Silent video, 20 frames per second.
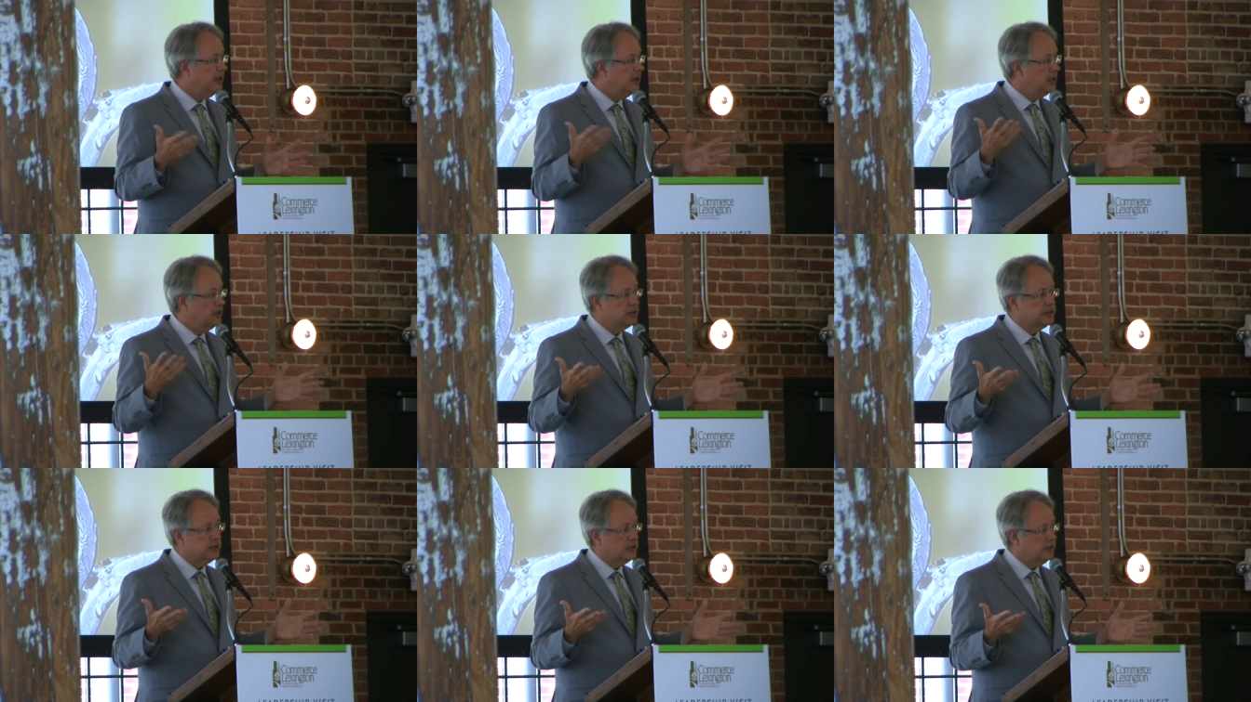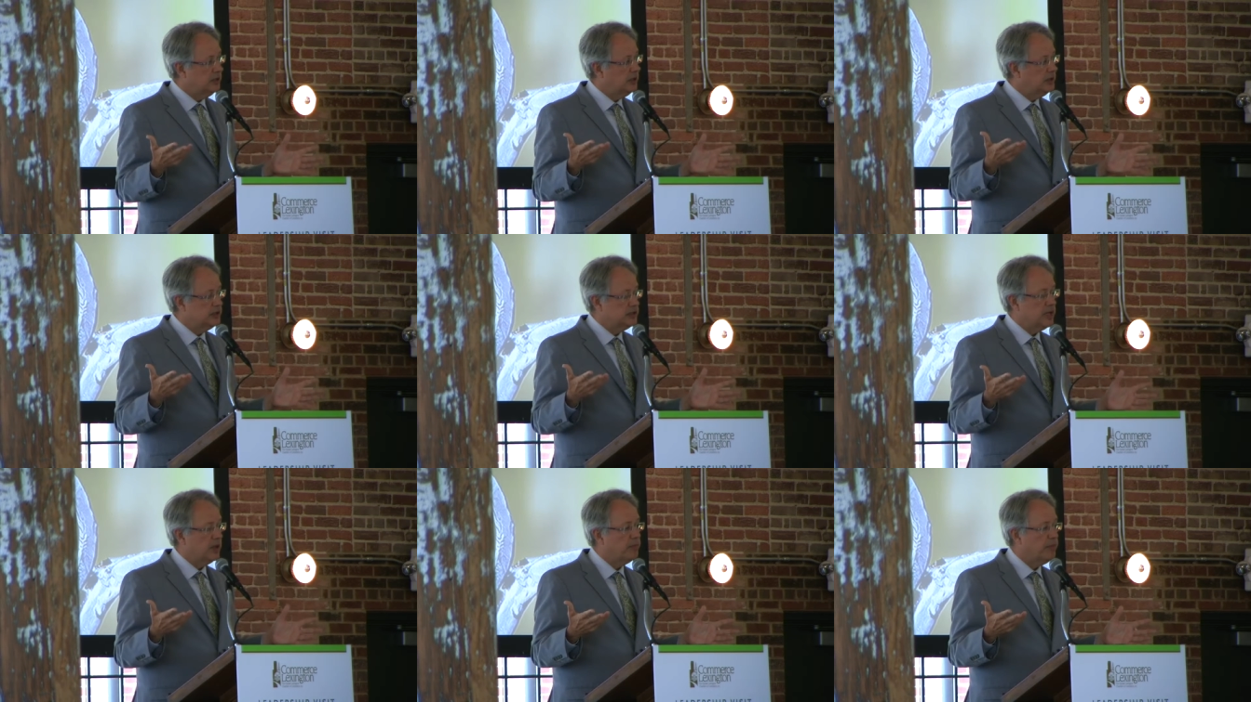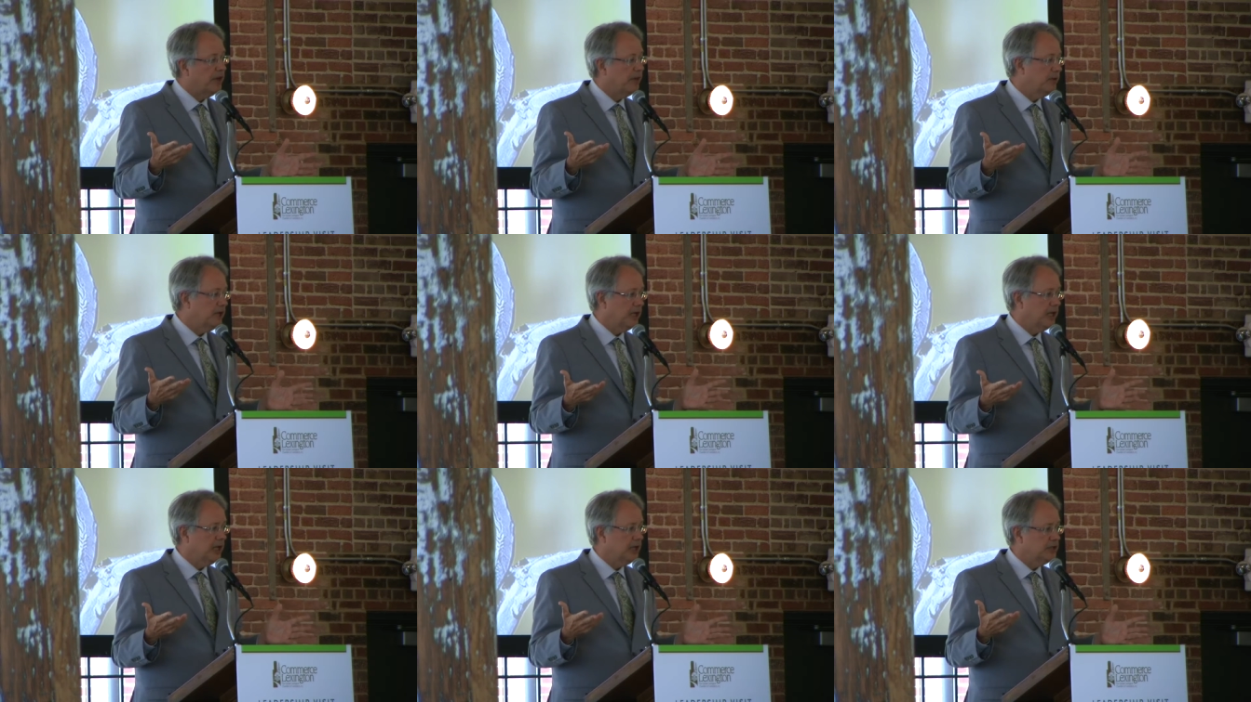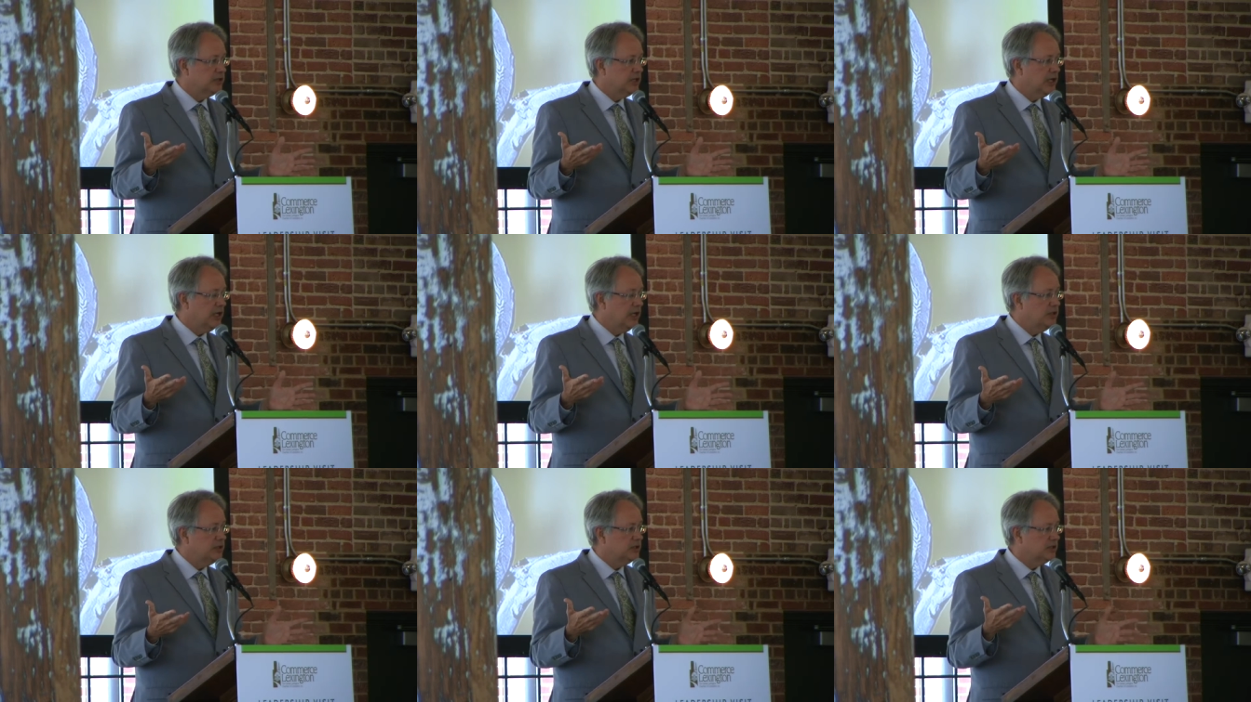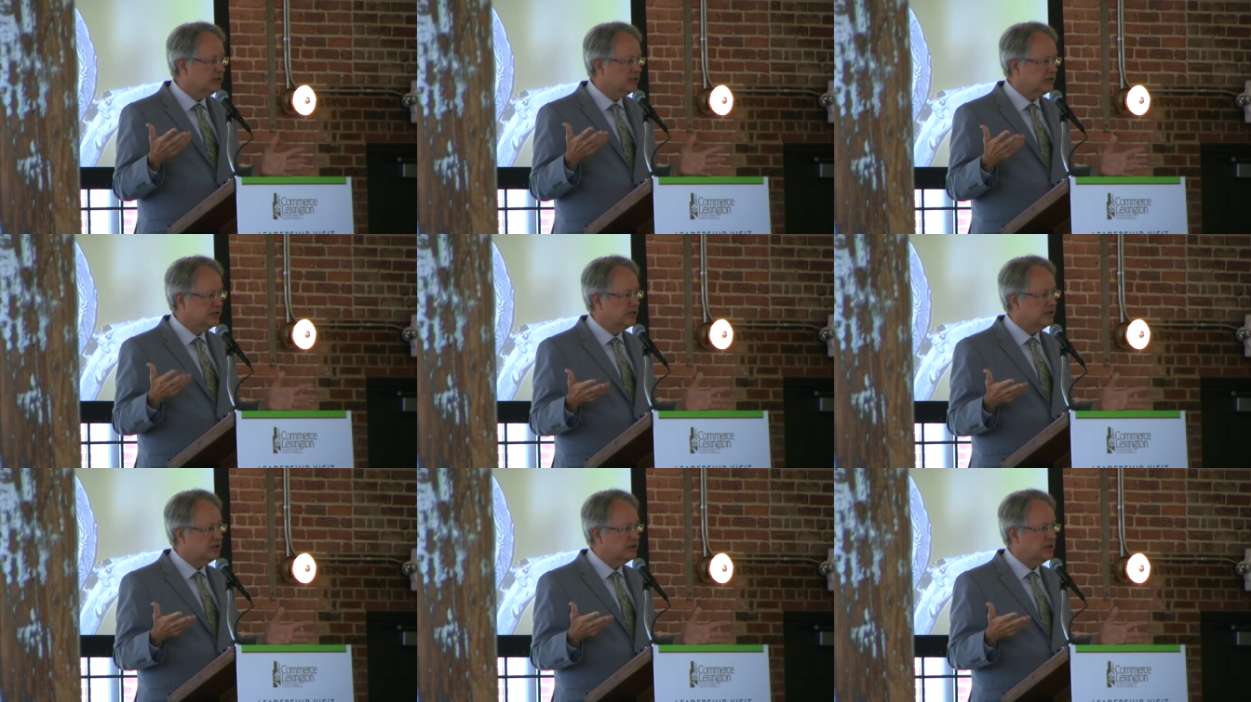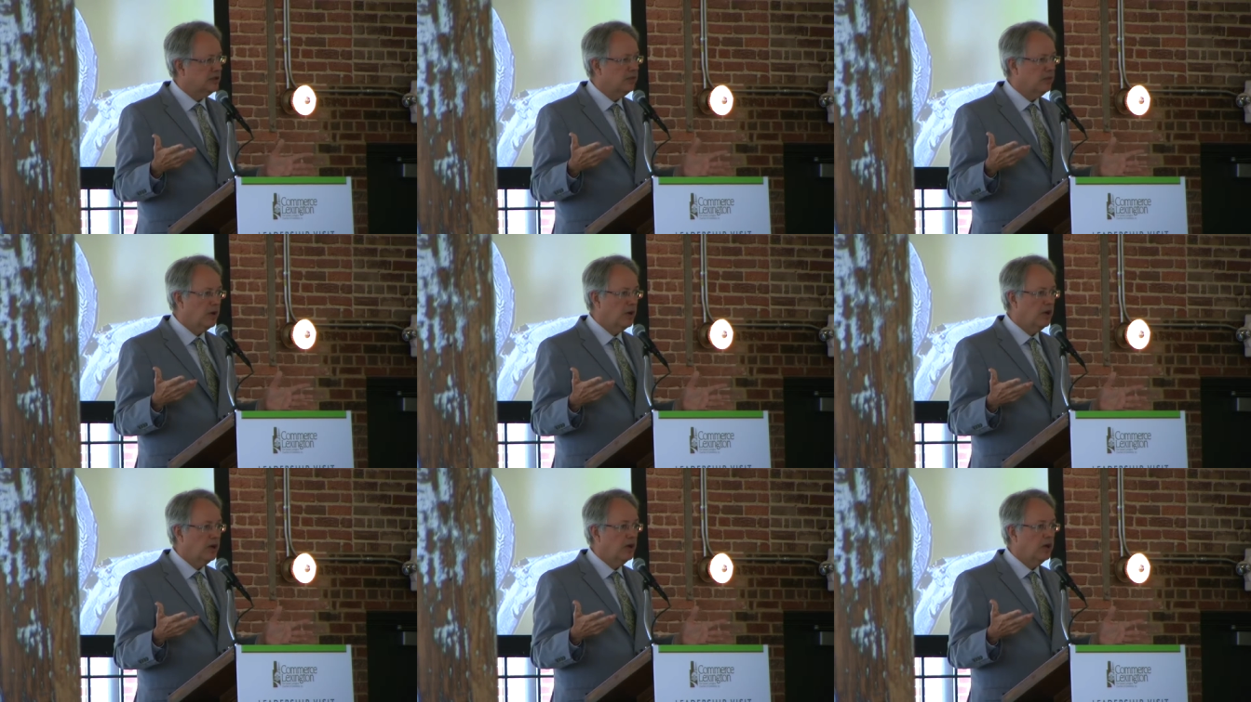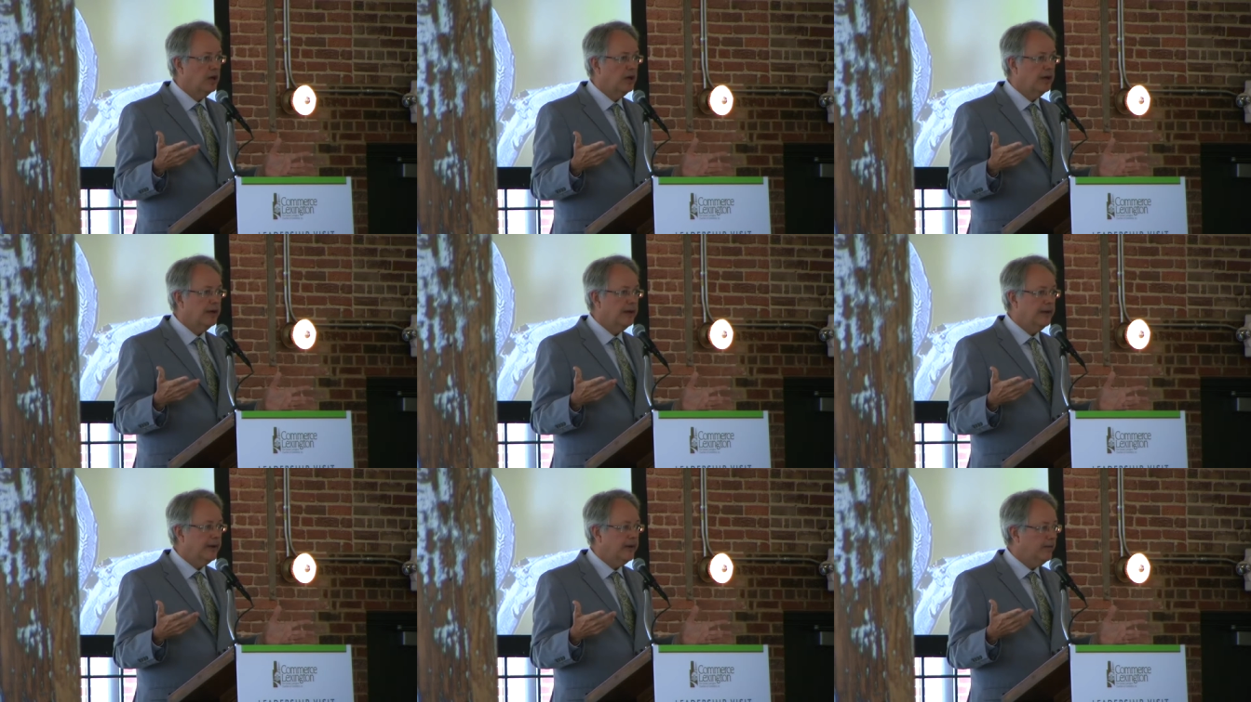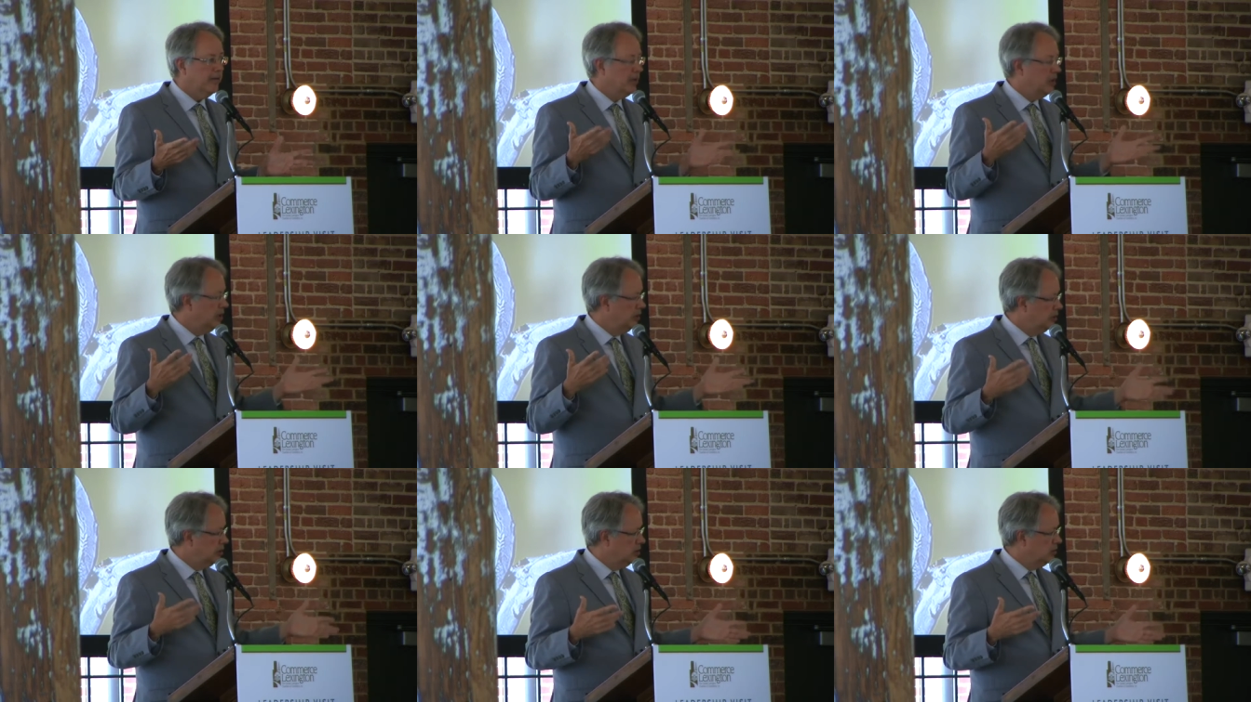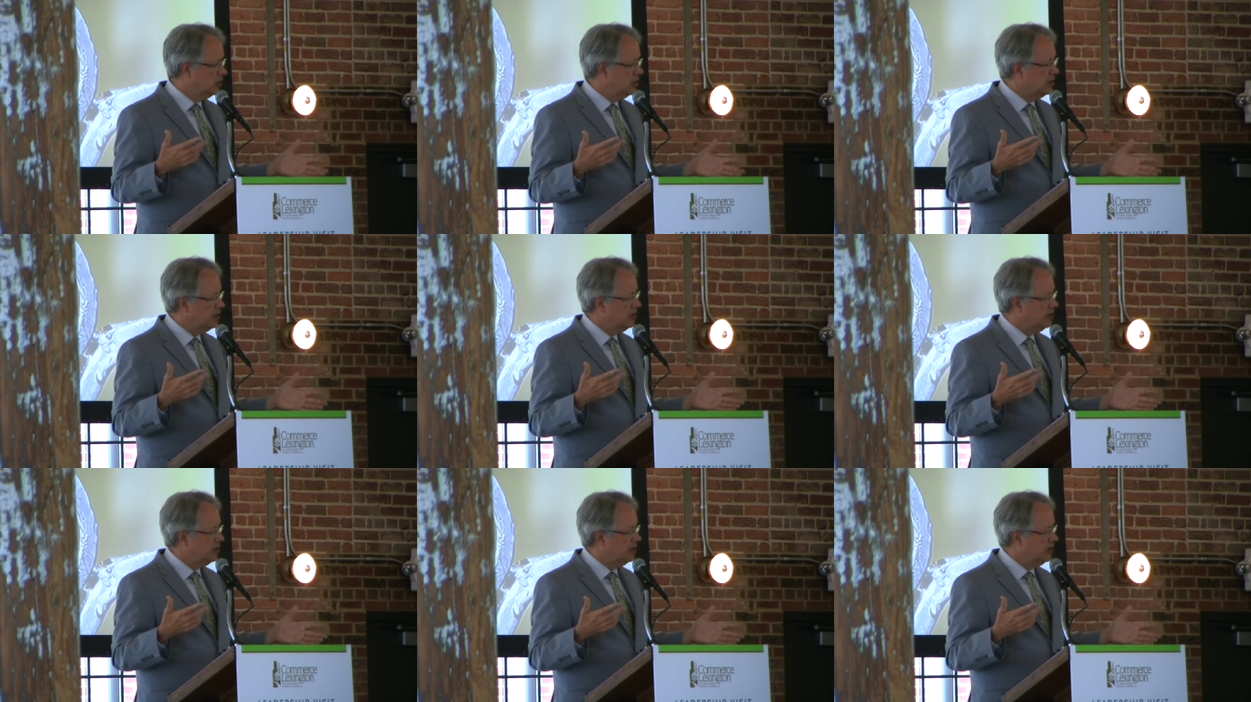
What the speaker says: is our public education system, and you'll